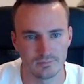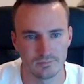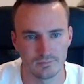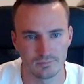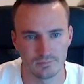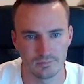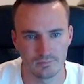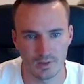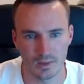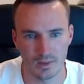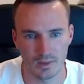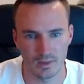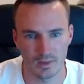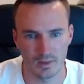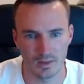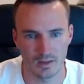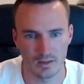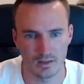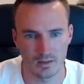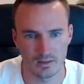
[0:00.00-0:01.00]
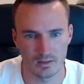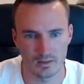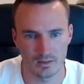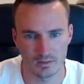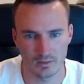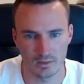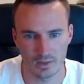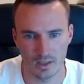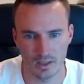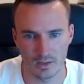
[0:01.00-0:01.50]
I think
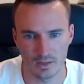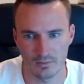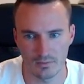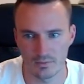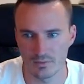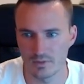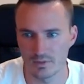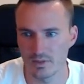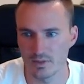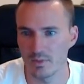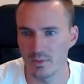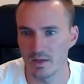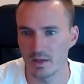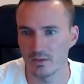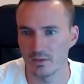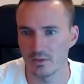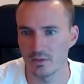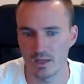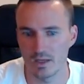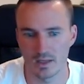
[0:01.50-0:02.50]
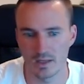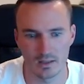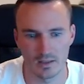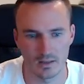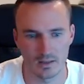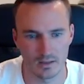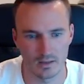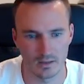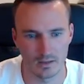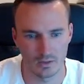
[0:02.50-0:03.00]
it's okay, c-bet, okay,
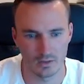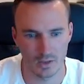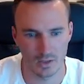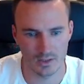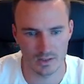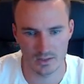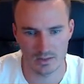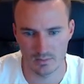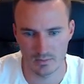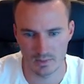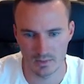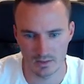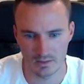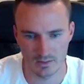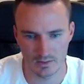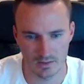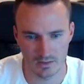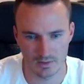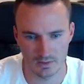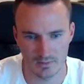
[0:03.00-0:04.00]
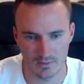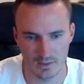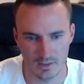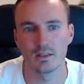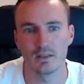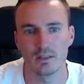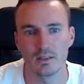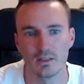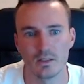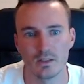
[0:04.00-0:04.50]
not c-bet, it's fine.
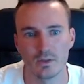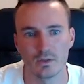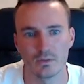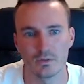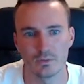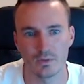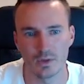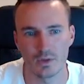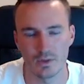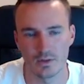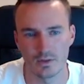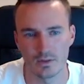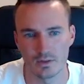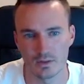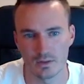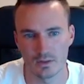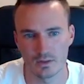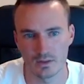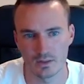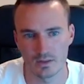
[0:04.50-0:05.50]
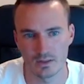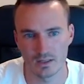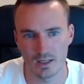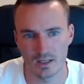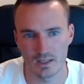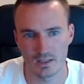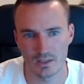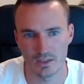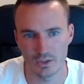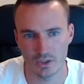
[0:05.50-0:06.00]
He goes for the
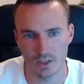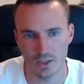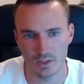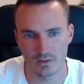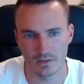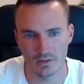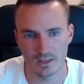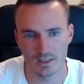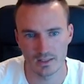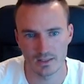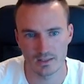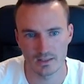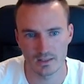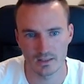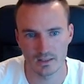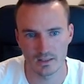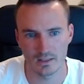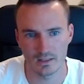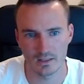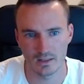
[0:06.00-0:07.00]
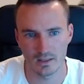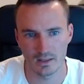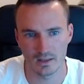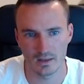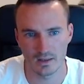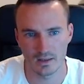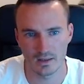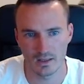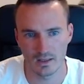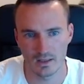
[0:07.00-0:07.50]
tiny check raise. I
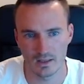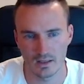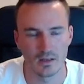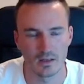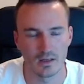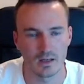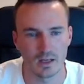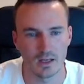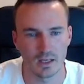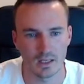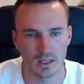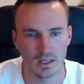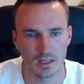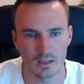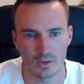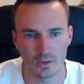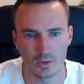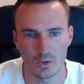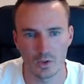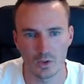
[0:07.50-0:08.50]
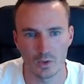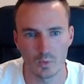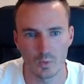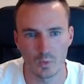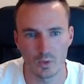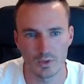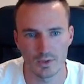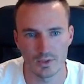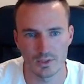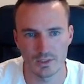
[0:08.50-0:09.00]
think I can call
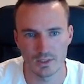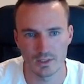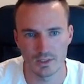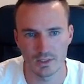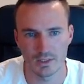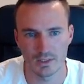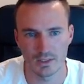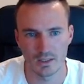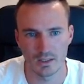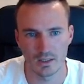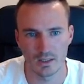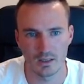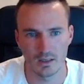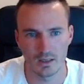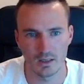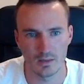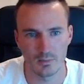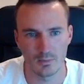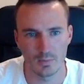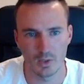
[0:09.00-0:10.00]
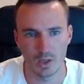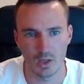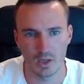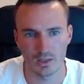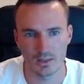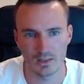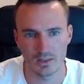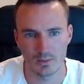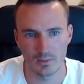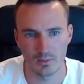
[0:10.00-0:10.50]
once here. I
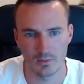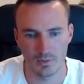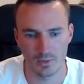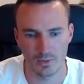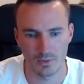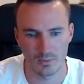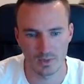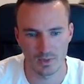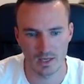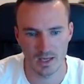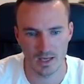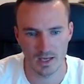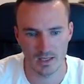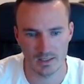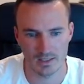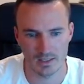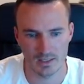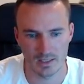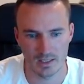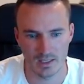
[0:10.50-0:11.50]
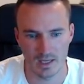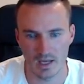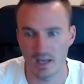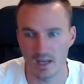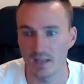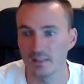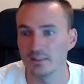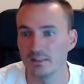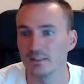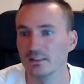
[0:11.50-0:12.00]
block some of the 3x that he
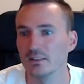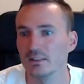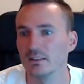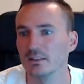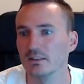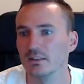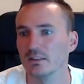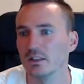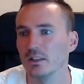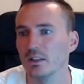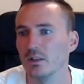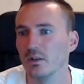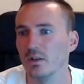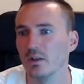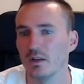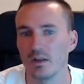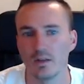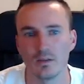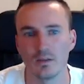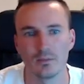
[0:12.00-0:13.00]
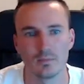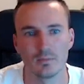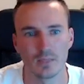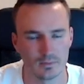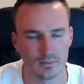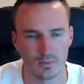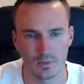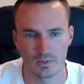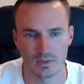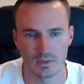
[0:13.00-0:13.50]
has. So
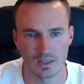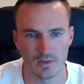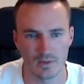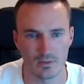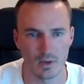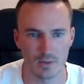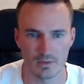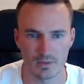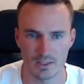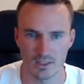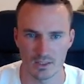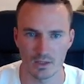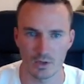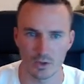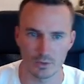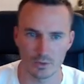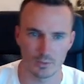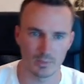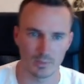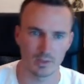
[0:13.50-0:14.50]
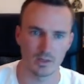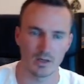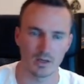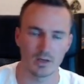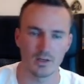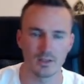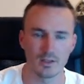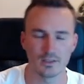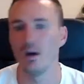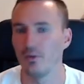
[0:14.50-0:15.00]
yeah, 7 obviously a horrible
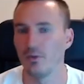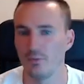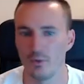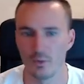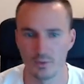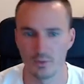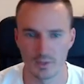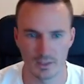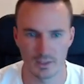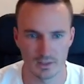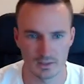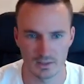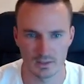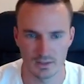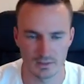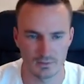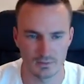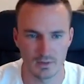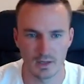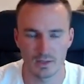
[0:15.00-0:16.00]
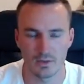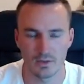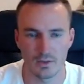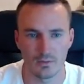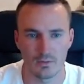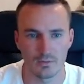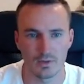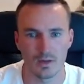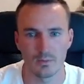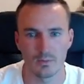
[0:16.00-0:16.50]
card. Folding is fine on the
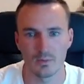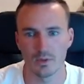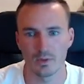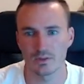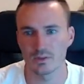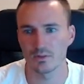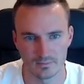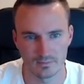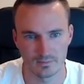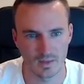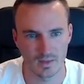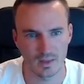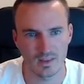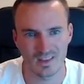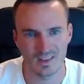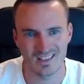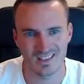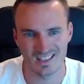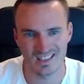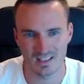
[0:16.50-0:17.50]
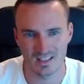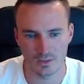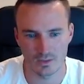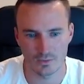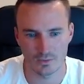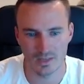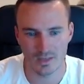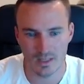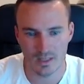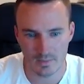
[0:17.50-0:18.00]
flop also. I think this doesn't
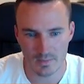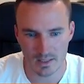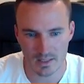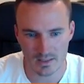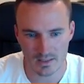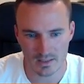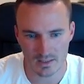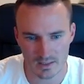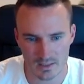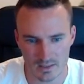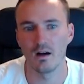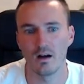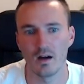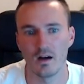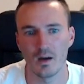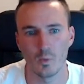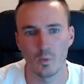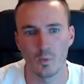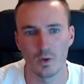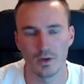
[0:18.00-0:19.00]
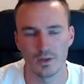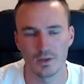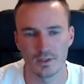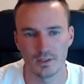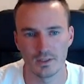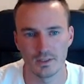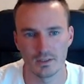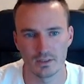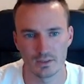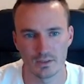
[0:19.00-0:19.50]
really make sense. I
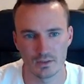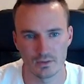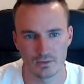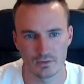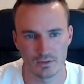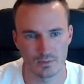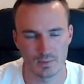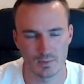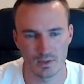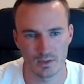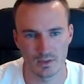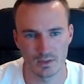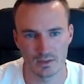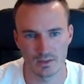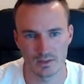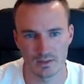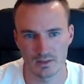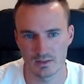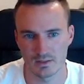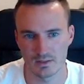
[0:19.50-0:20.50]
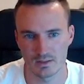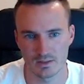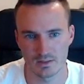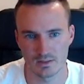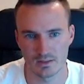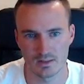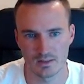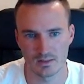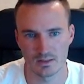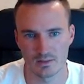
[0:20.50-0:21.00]
wonder, just because
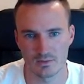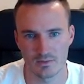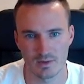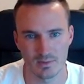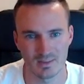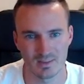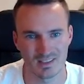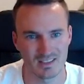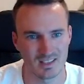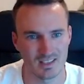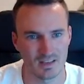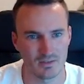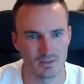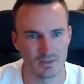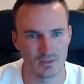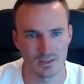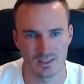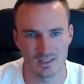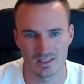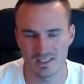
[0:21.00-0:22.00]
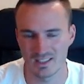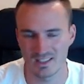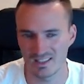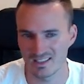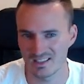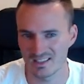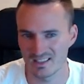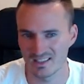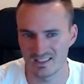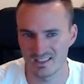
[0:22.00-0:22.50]
this is wrapping 7 or
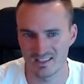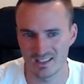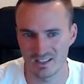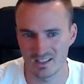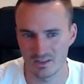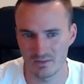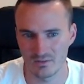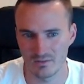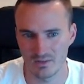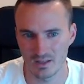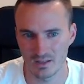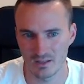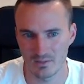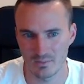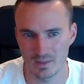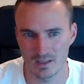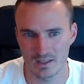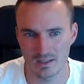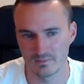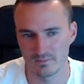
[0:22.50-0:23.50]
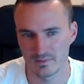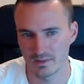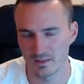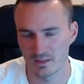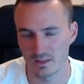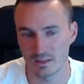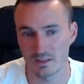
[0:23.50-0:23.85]
6 here now, value betting, lots